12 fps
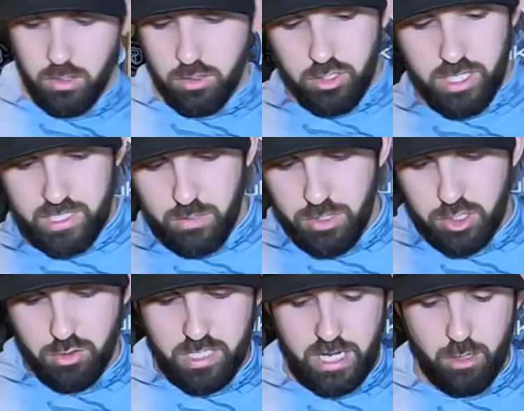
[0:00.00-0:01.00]
So that's the
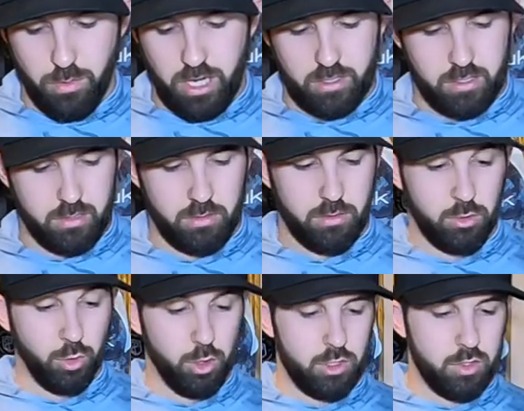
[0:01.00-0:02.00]
mystery tackle box
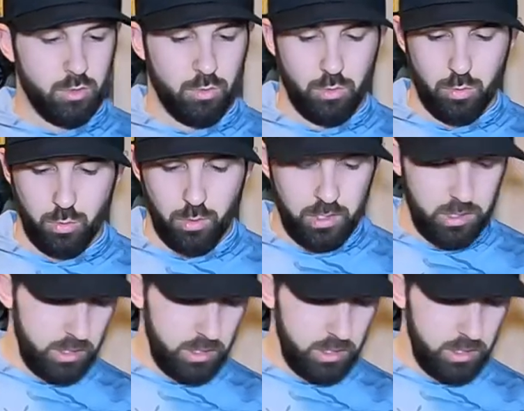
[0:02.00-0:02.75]
looks really